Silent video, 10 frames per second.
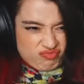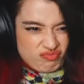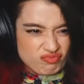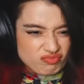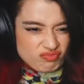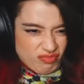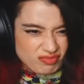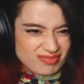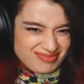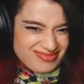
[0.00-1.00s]
he
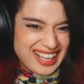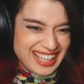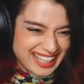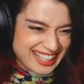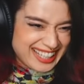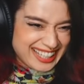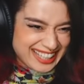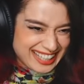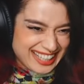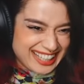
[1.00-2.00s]

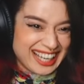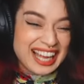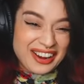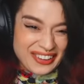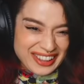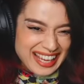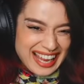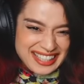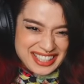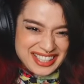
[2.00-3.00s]

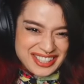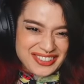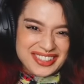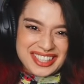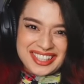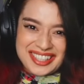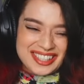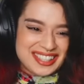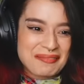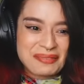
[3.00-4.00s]
had to do was
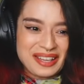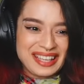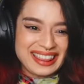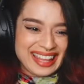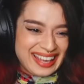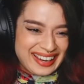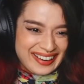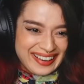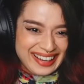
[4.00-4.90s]
just be there!